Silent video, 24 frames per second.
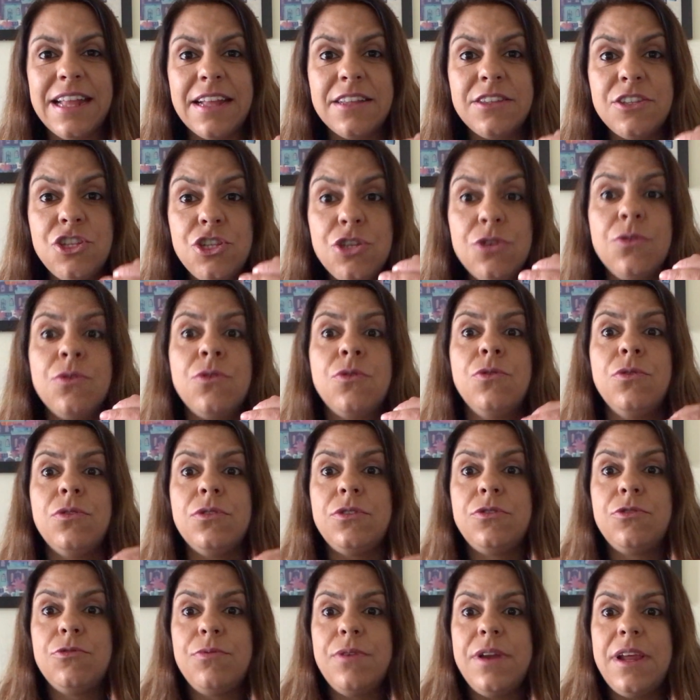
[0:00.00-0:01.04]
that you
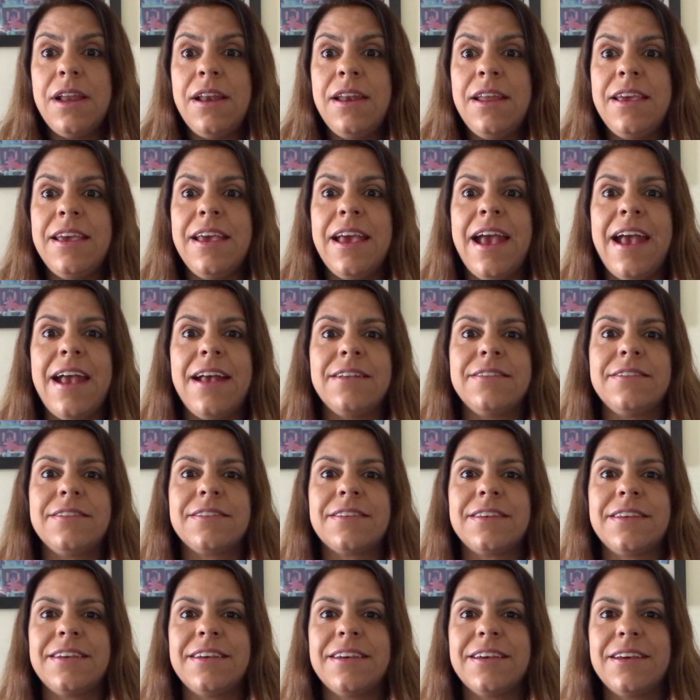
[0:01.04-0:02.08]
could really
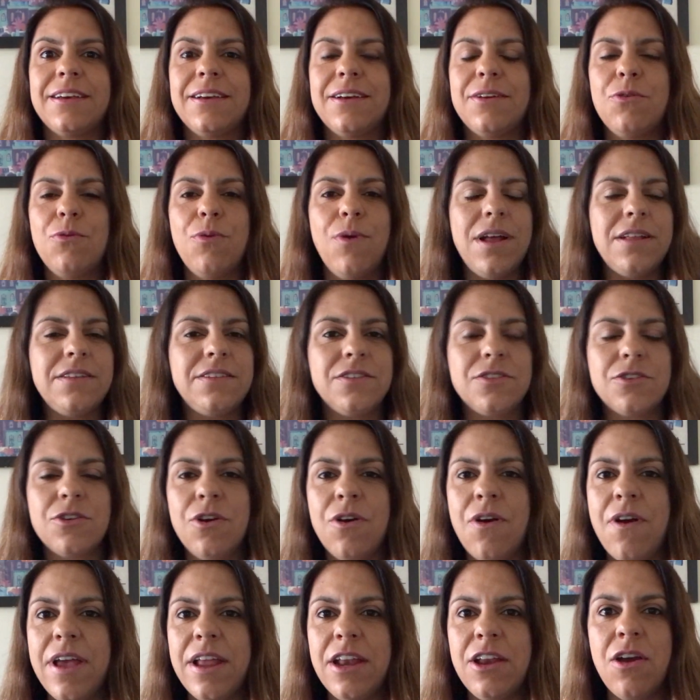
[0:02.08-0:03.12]
ask, what's
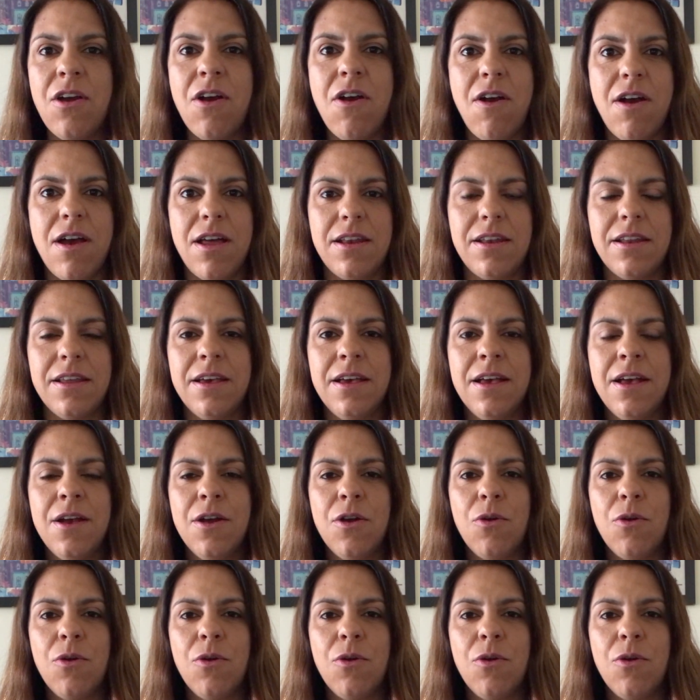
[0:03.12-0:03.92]
going on?